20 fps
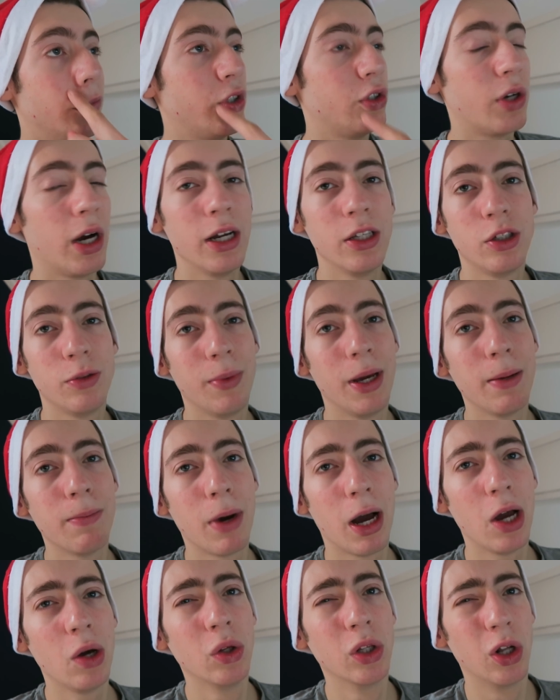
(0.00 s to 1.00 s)
trying to make
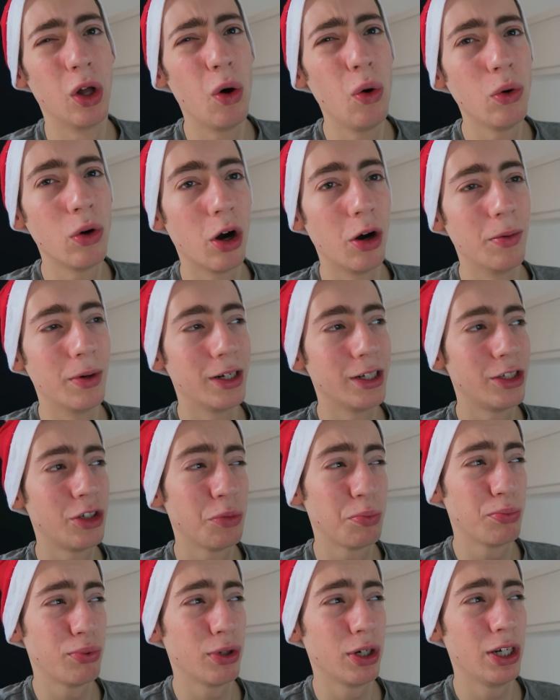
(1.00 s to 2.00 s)
my own logo, but it's
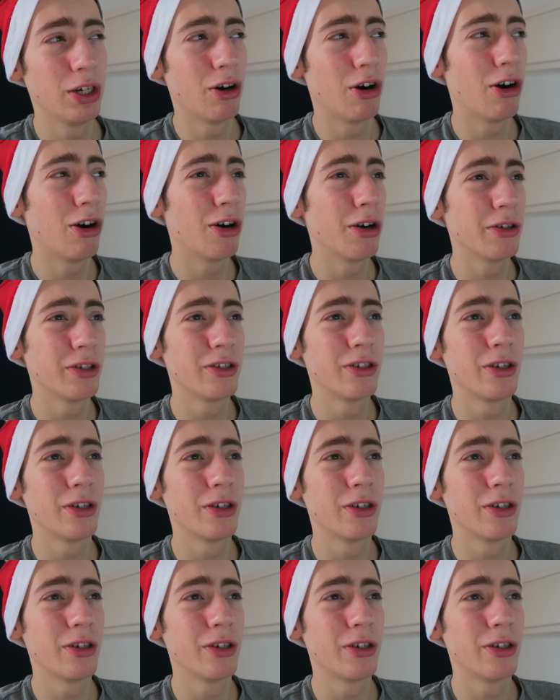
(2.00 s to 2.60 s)
pretty hard.